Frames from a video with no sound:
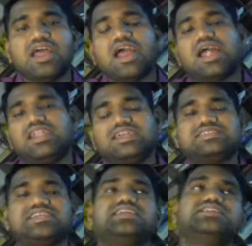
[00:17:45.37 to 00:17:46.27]
And
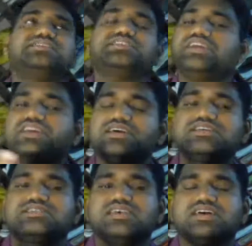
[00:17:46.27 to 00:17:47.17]
next, another thing
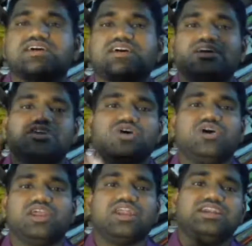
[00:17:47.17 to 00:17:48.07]
is
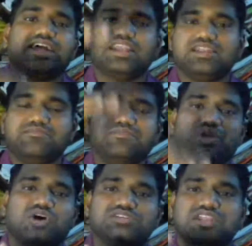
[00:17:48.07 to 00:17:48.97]
your entire limb
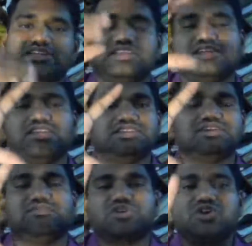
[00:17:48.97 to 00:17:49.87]
loss. Like there is
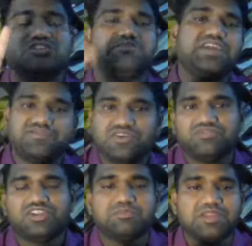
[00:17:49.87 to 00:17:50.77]
something called as
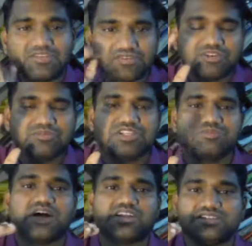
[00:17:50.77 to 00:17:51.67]
PFFD. PFFD means
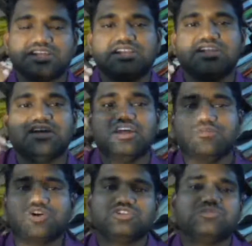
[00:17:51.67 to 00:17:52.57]
partial
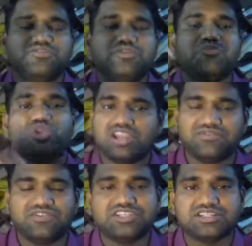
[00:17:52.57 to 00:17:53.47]
proximal femoral
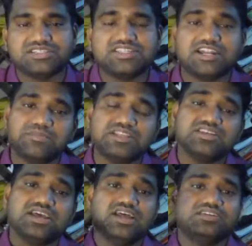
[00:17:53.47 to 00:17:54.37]
deficiency. That means
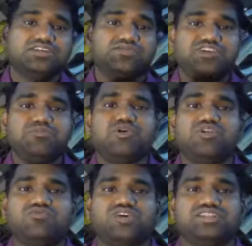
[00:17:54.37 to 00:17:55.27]
the femur
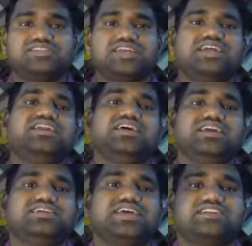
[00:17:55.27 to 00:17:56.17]
of one side
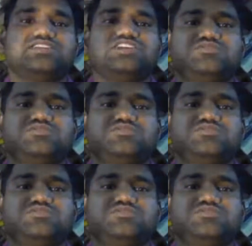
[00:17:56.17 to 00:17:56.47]
is actually